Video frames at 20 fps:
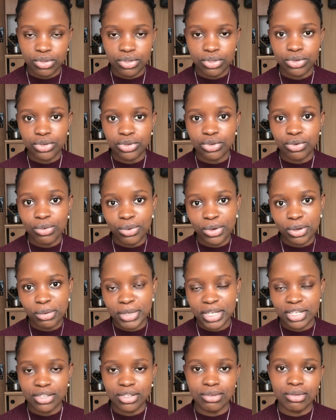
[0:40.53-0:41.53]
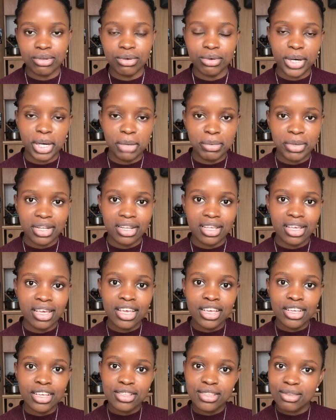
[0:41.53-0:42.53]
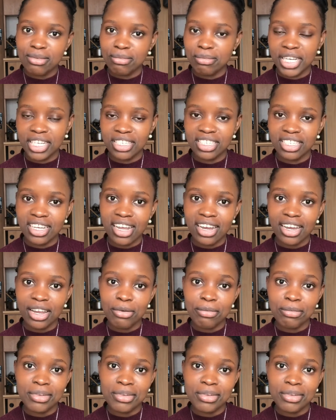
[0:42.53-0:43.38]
So do well by subscribing to my channel.